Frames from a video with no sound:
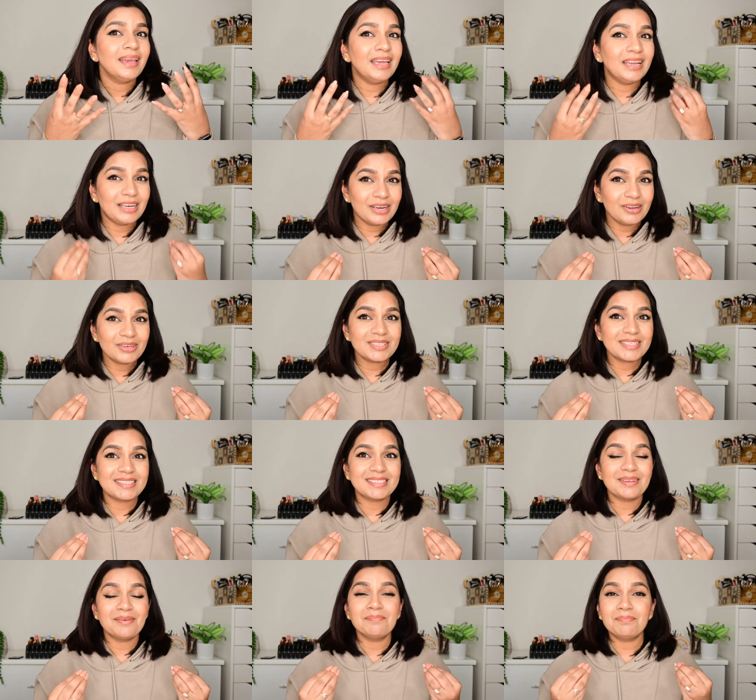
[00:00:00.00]
It
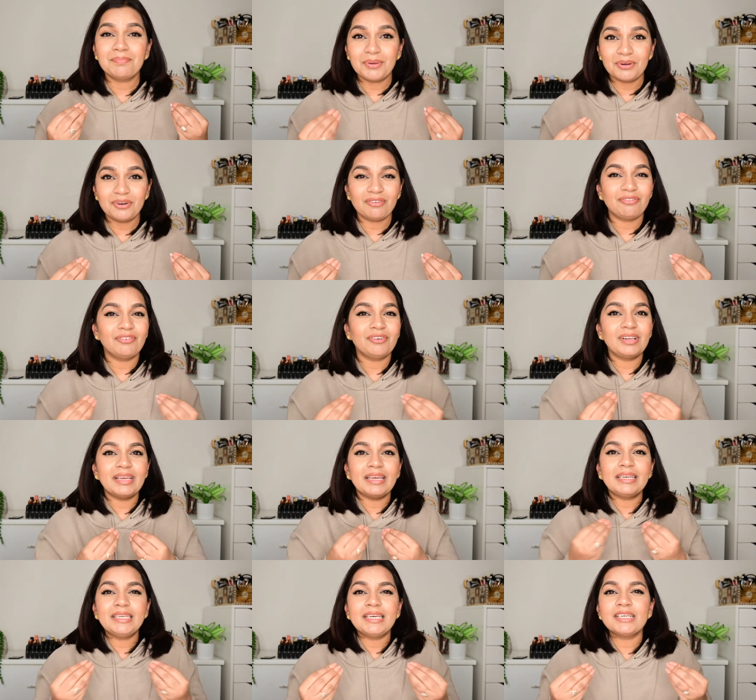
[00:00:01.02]
looks beautiful.
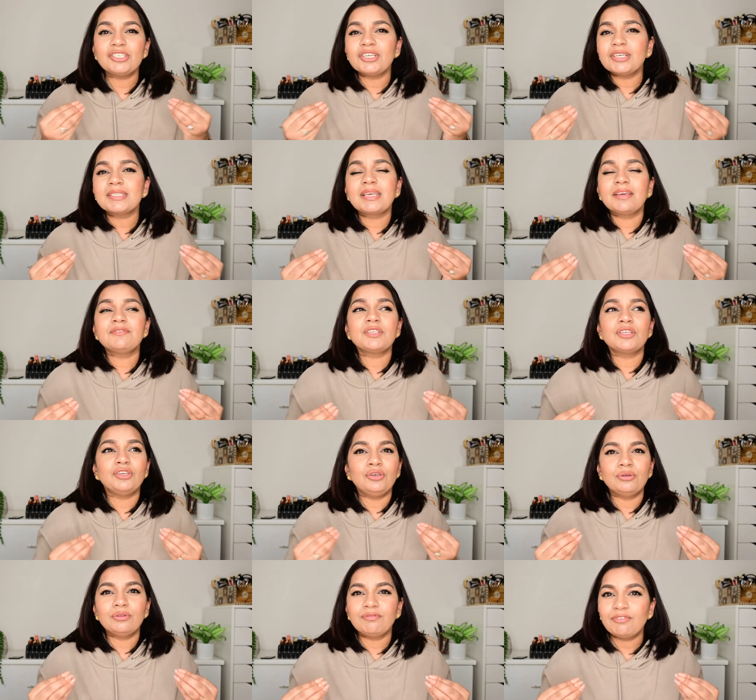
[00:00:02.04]
It just gives a
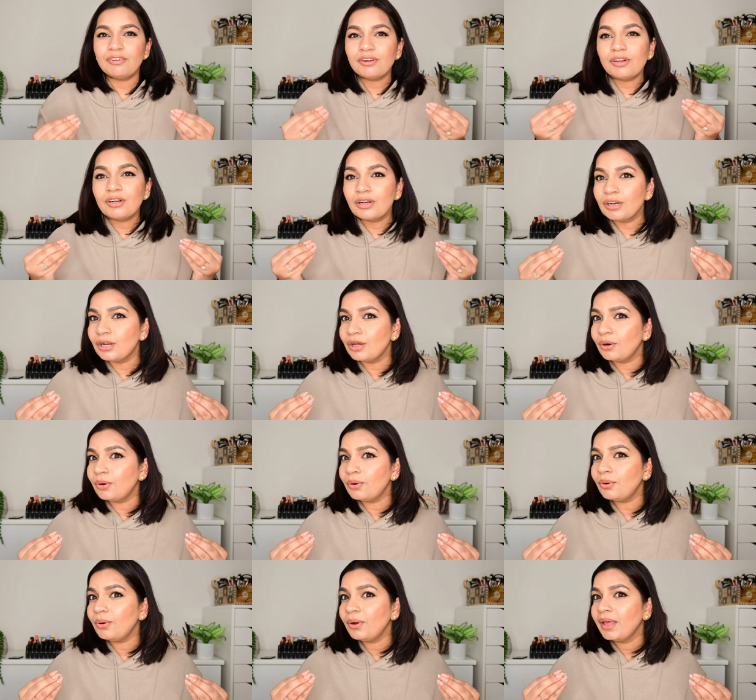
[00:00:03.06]
youthful
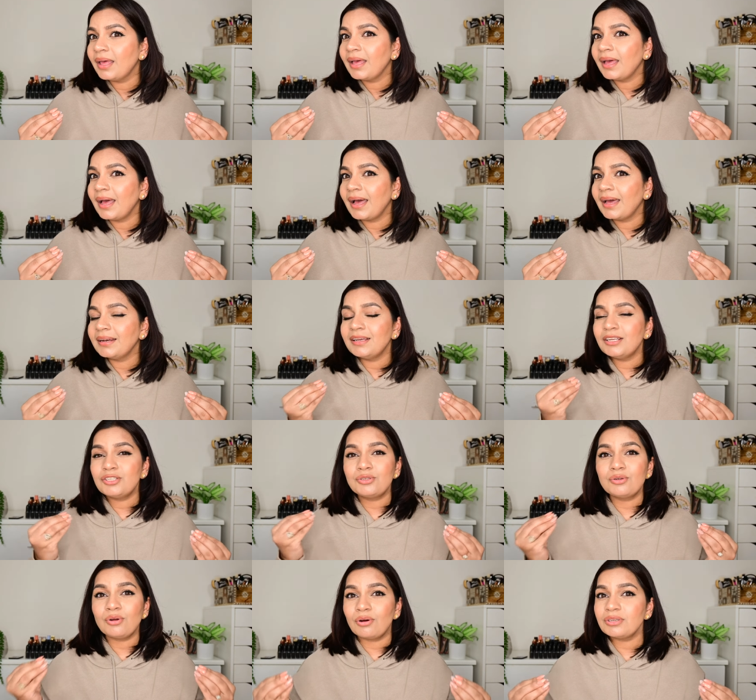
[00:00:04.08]
glow, and
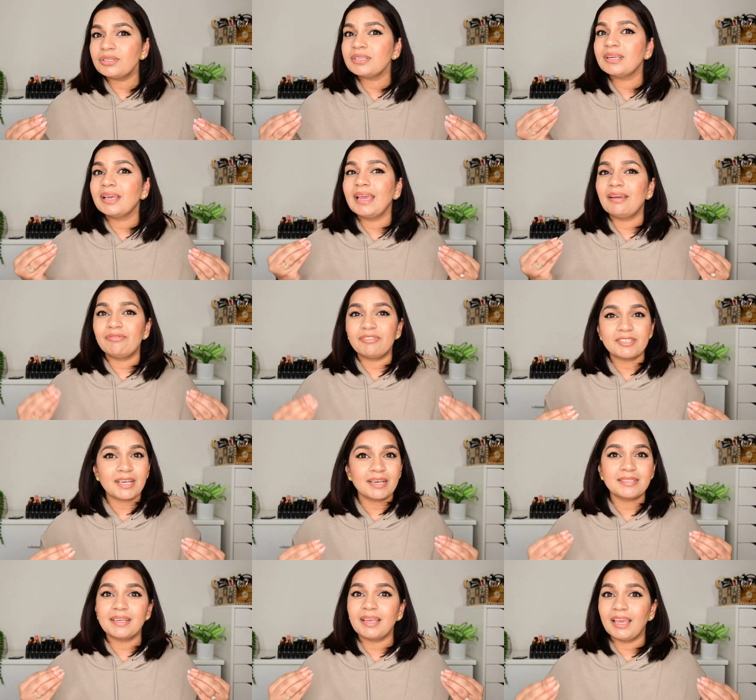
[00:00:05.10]
it's not
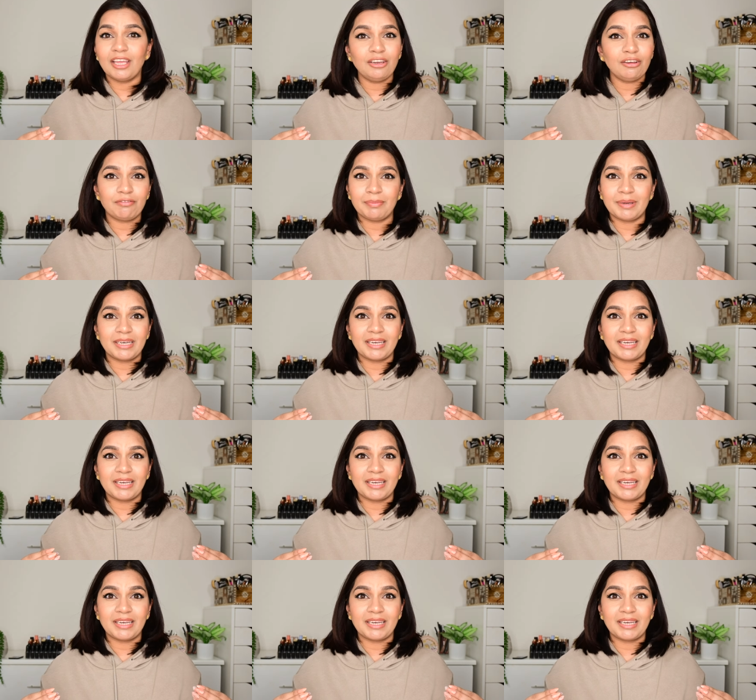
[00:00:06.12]
emphasizing any of my